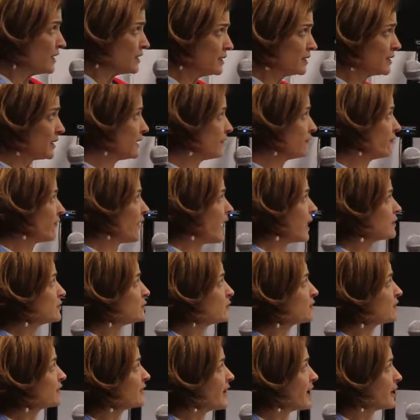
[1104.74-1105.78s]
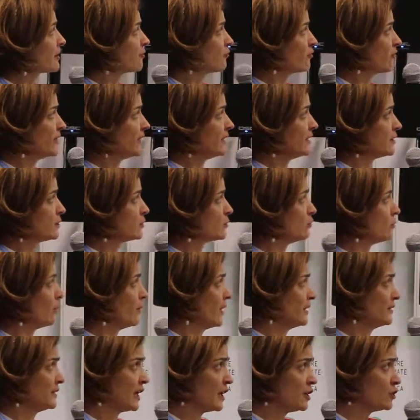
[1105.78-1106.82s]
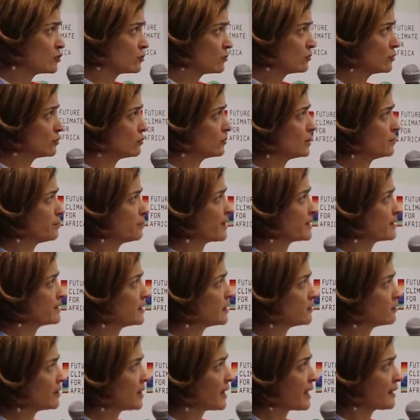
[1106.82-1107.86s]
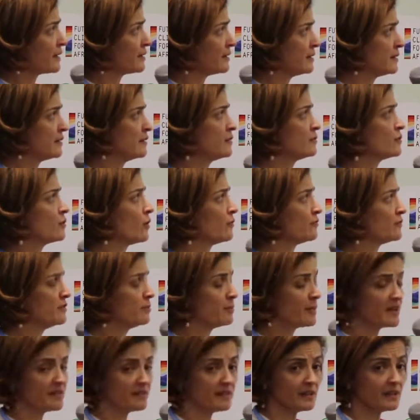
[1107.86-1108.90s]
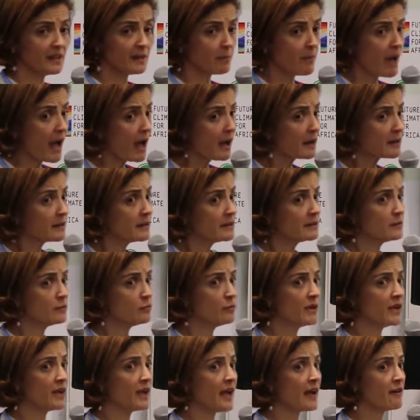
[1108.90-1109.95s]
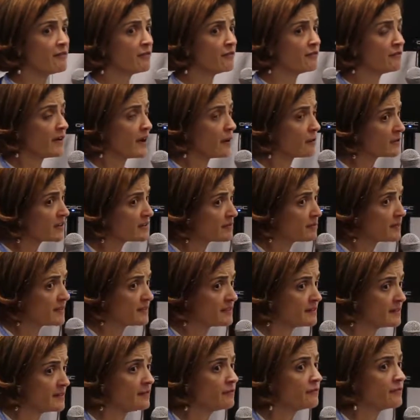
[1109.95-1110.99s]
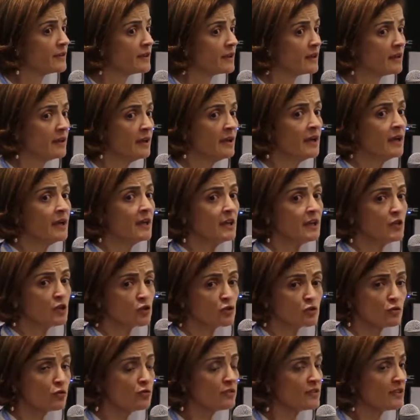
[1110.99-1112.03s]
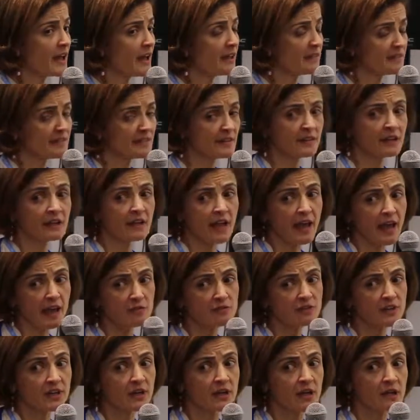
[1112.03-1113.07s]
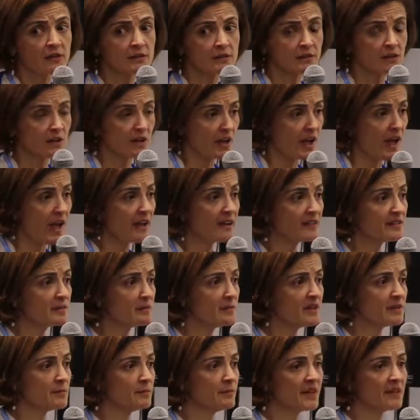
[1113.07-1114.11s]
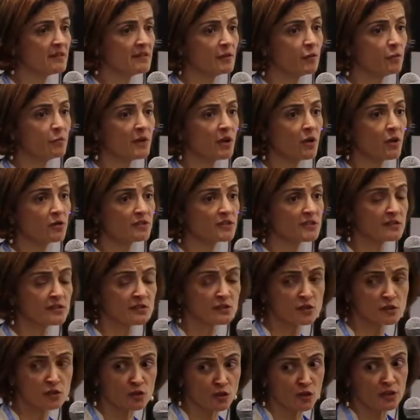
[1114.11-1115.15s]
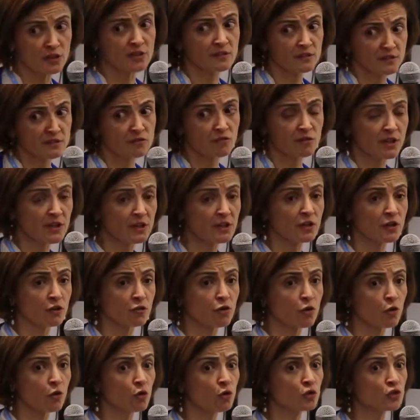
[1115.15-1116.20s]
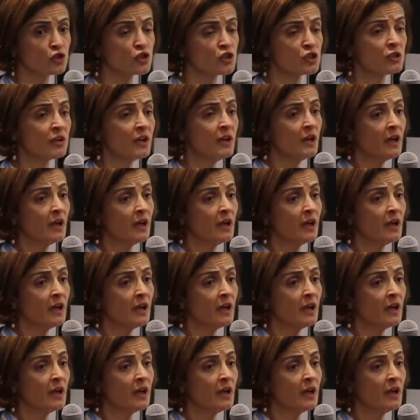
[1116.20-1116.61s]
The key factors are really to attention to the particularities of the Brazilian market. We have very specific issues. I think every country has, but Brazil, because it's really huge,